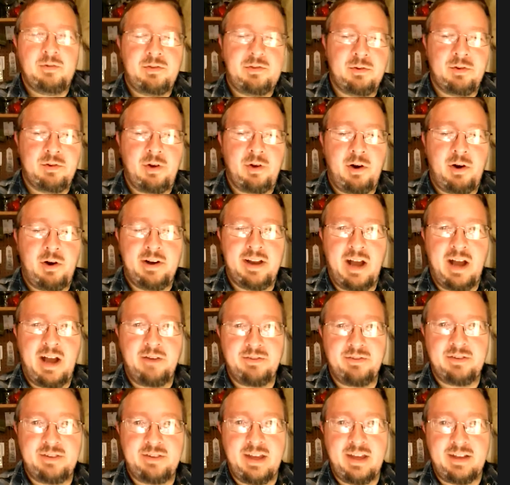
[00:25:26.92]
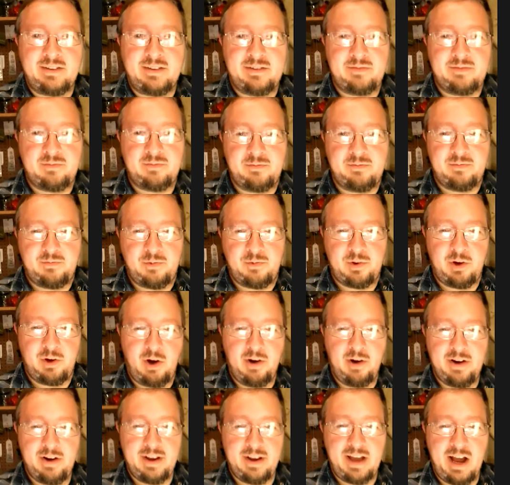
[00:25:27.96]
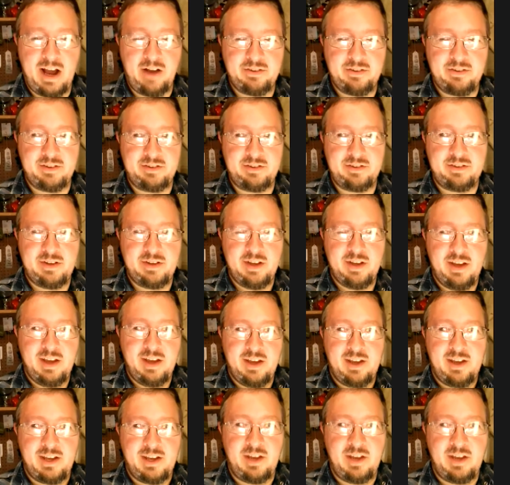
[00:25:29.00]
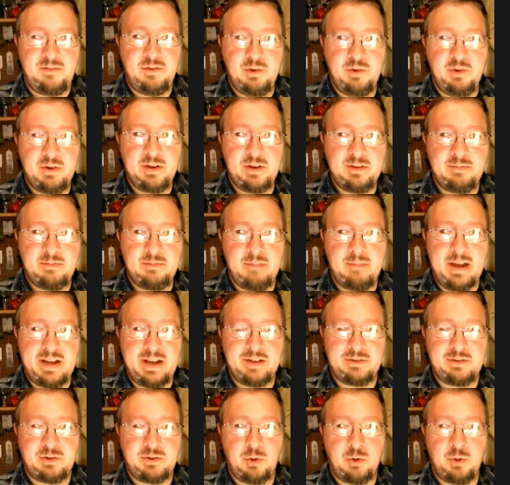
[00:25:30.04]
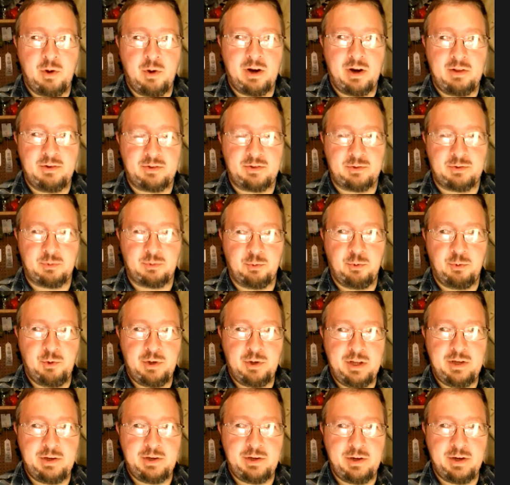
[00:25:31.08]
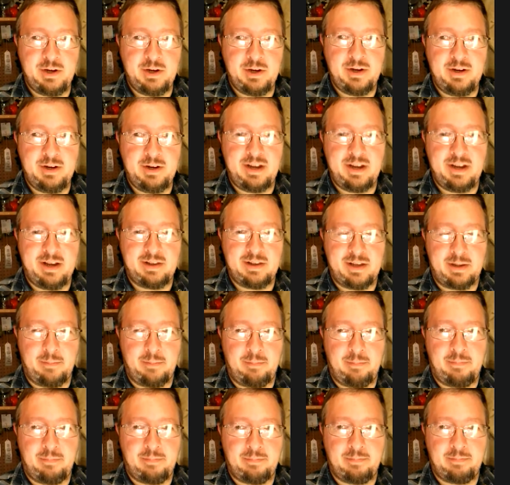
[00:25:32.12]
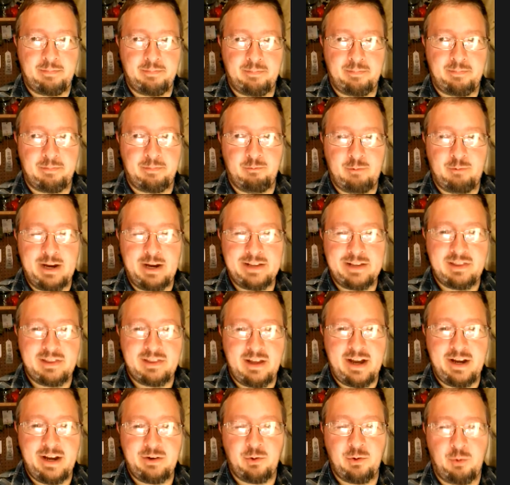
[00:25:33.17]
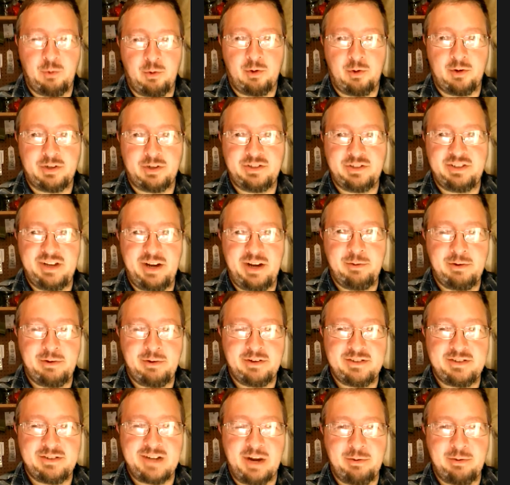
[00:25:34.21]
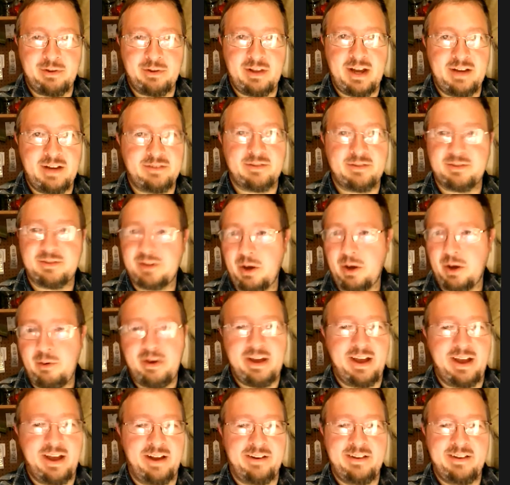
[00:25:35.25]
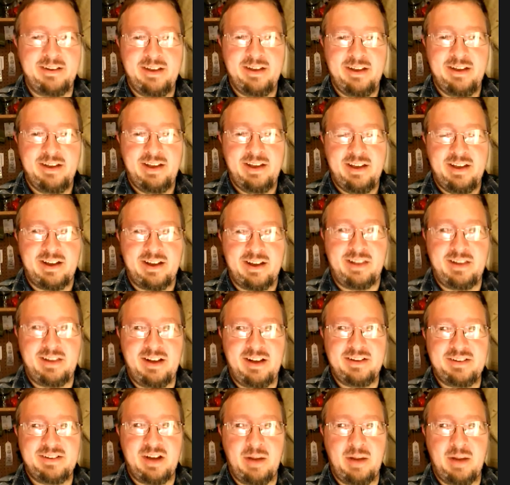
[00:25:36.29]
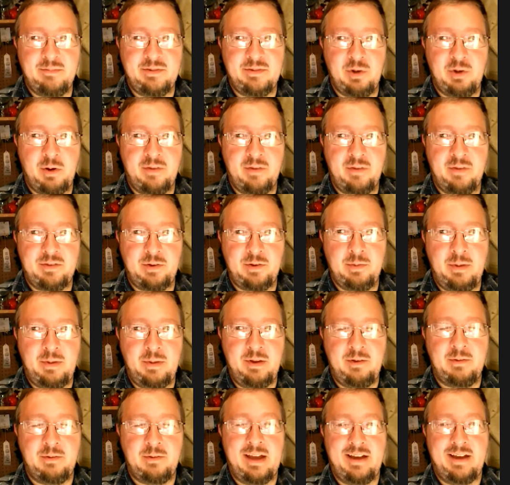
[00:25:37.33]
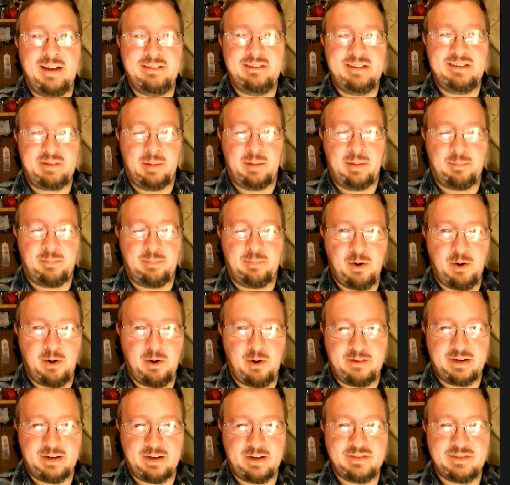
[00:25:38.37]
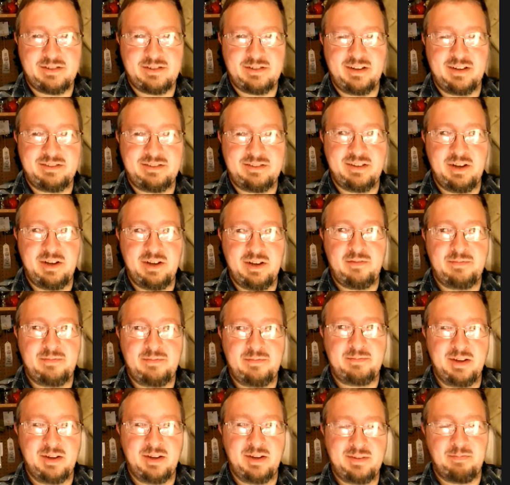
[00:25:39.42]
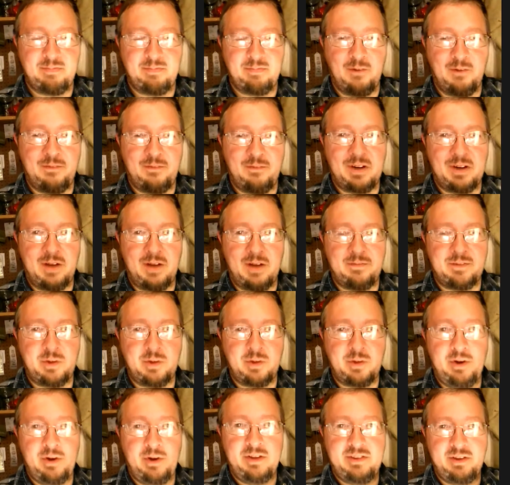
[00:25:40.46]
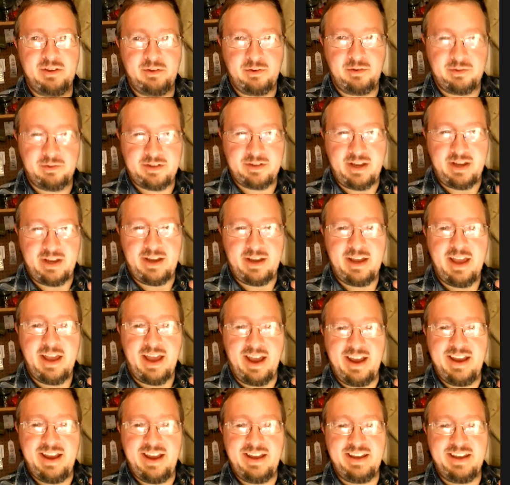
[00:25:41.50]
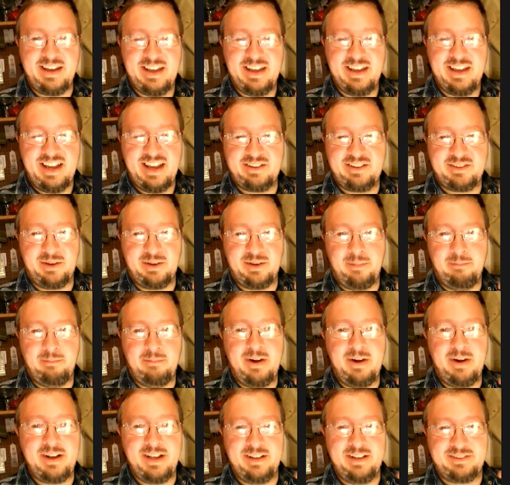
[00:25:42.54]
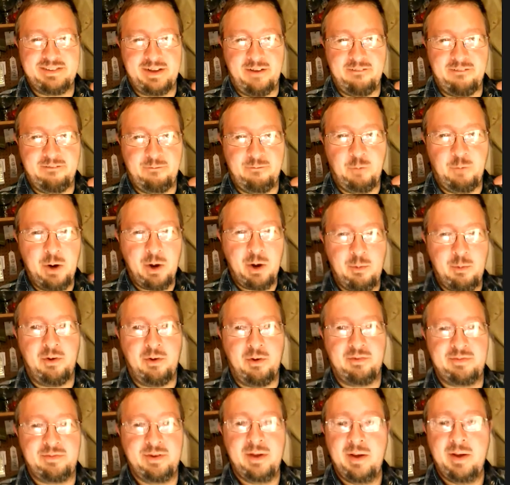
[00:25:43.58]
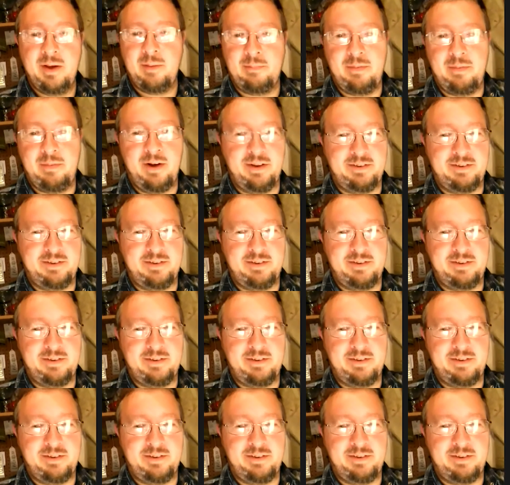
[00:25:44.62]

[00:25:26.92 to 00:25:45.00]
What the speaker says: through the haunted houses that for the haunted houses, if you can make it to where it looks really good in like a red light or shadowy light, go ahead. And a lot of times you don't have to be exactly perfect, just enough, just perfect enough to where they'll say, "Hey, it's a werewolf," but